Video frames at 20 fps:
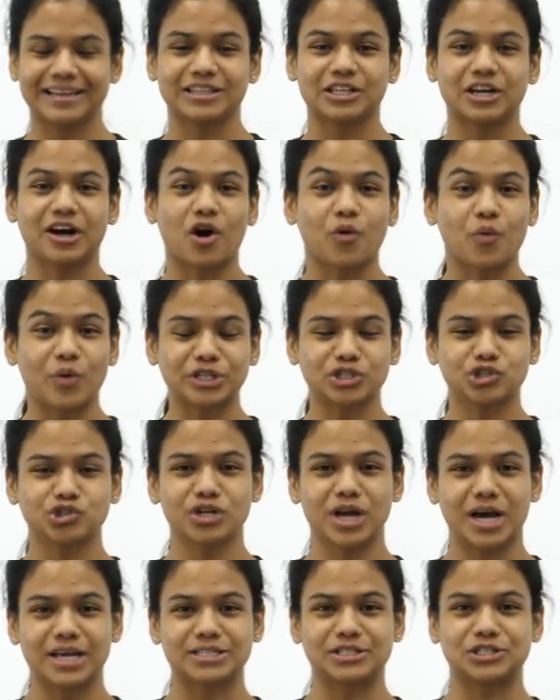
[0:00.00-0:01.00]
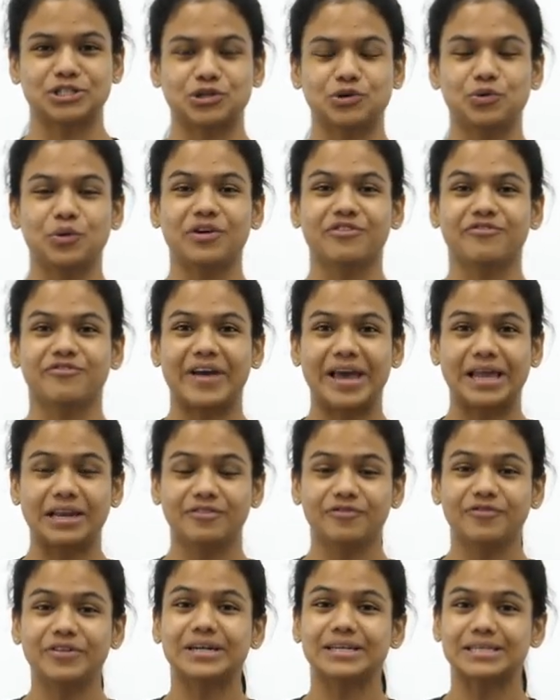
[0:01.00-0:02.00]
The question asked you if
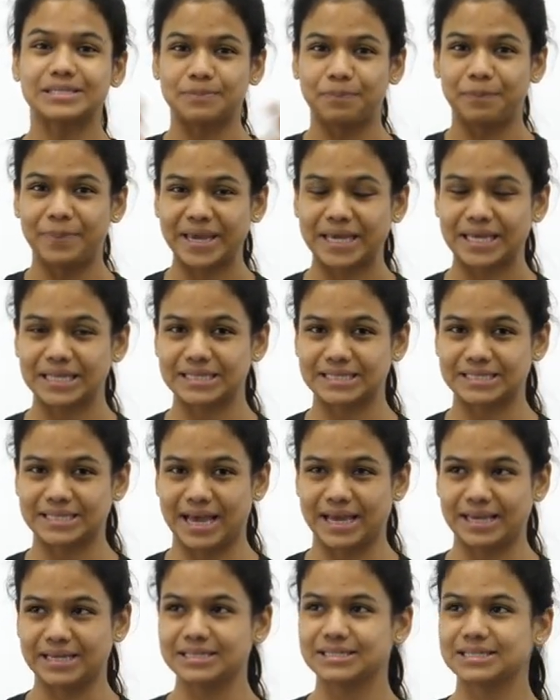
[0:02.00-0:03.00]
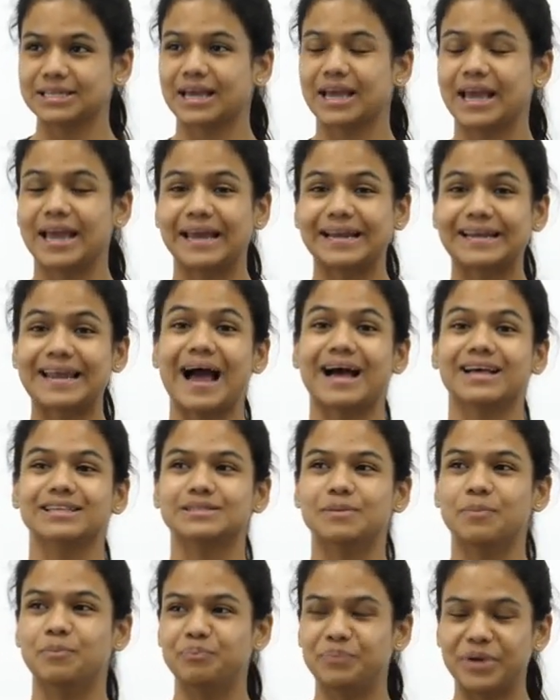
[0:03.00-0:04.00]
elephant is big in size, it
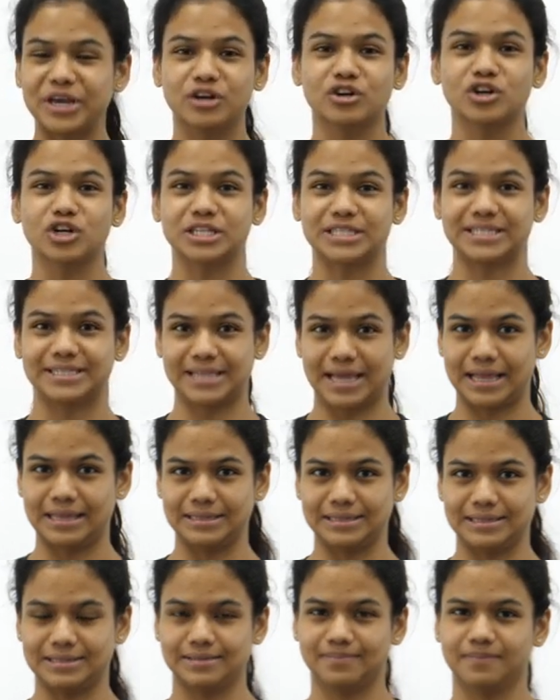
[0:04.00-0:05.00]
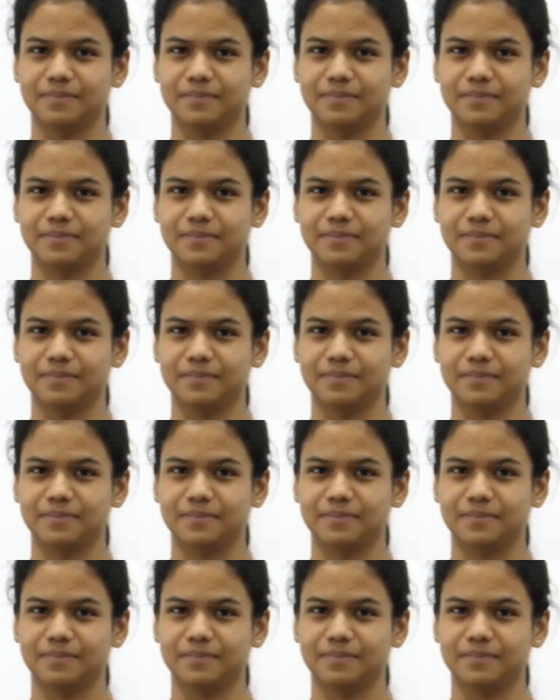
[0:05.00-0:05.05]
has bigger cells.